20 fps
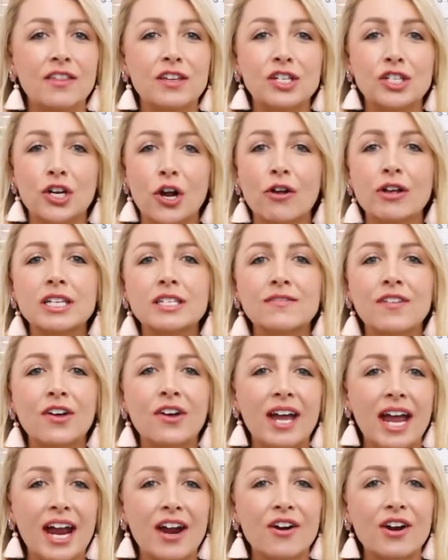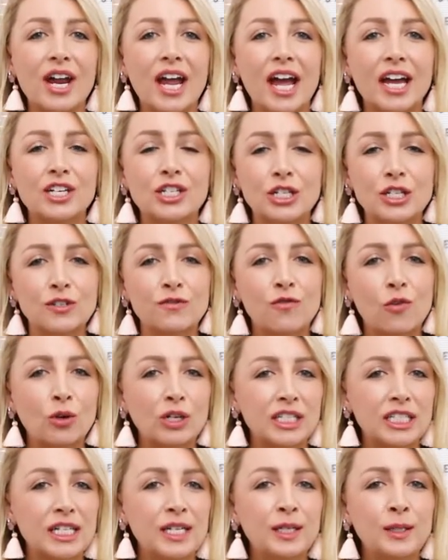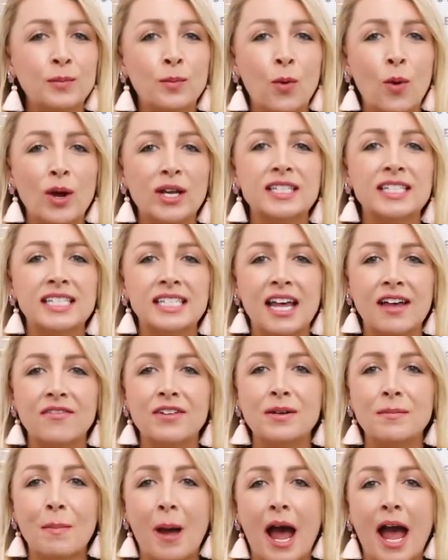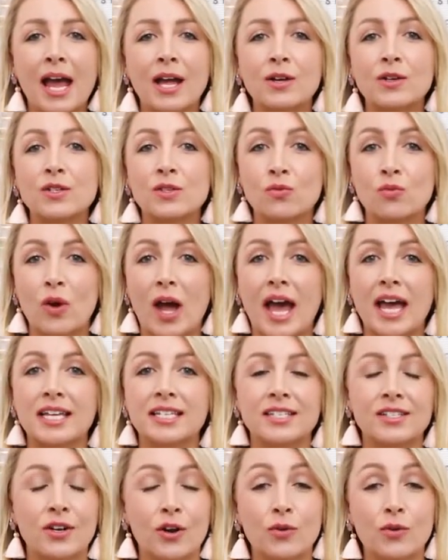the Charlottesville area, just 14.7 miles west,